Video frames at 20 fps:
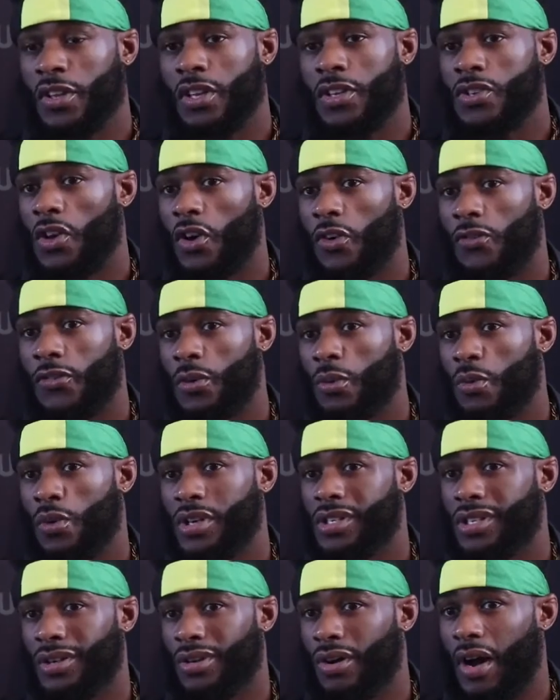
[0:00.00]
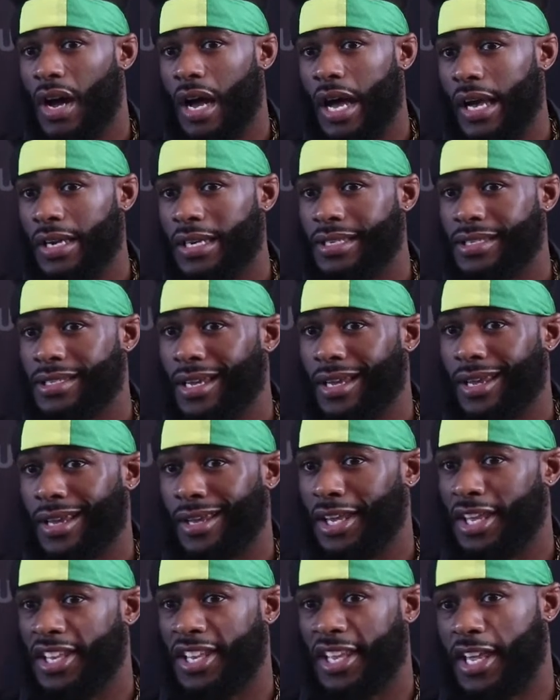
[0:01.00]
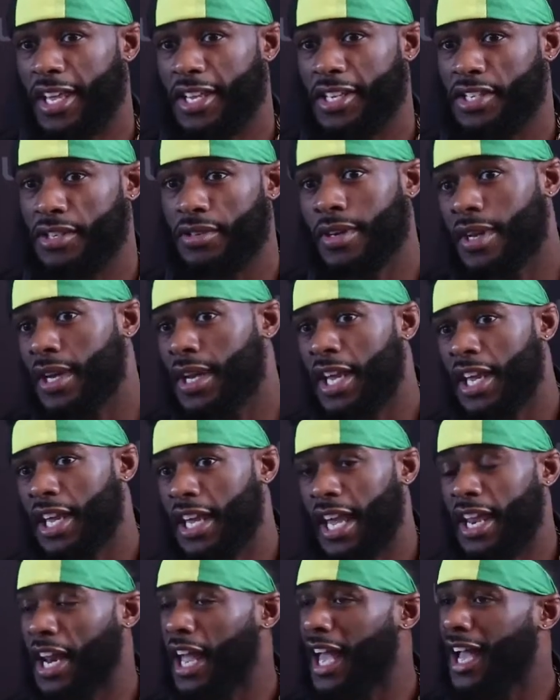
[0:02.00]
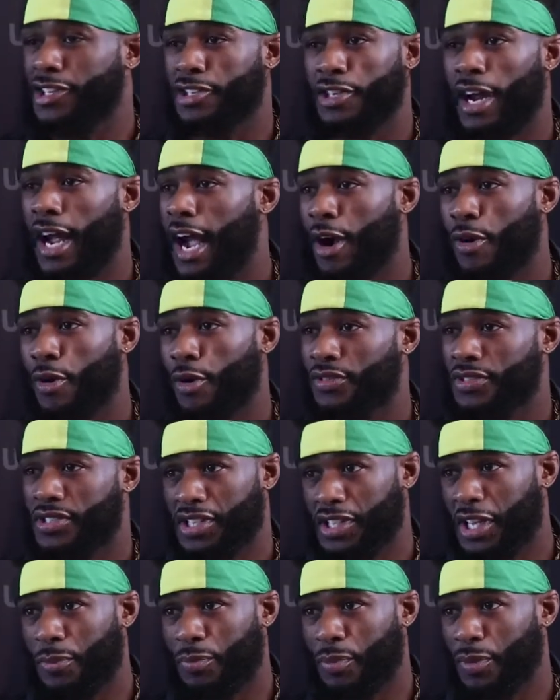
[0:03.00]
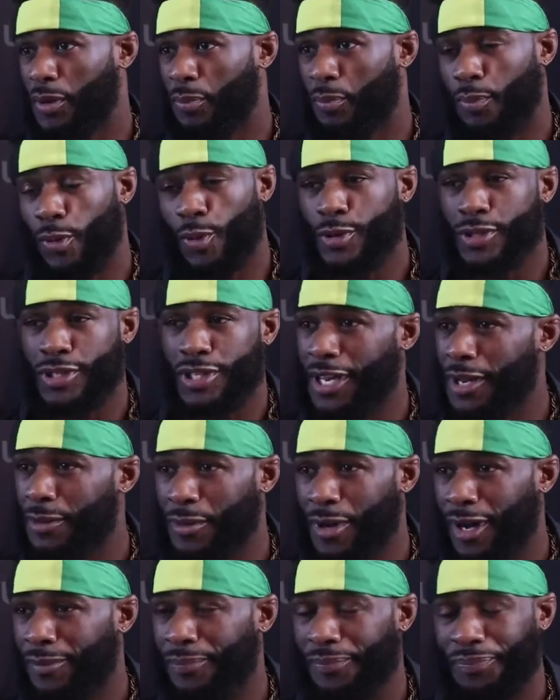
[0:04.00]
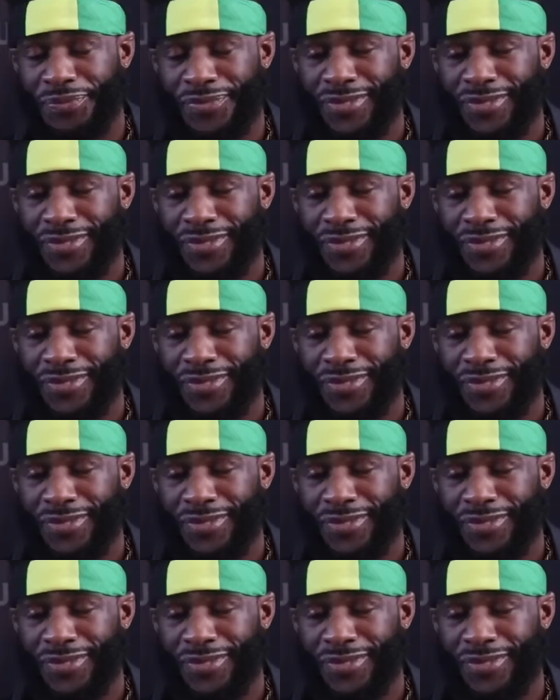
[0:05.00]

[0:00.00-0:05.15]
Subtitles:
So if he wants to go out and say he got an extra hour of sleep and it boosted him up,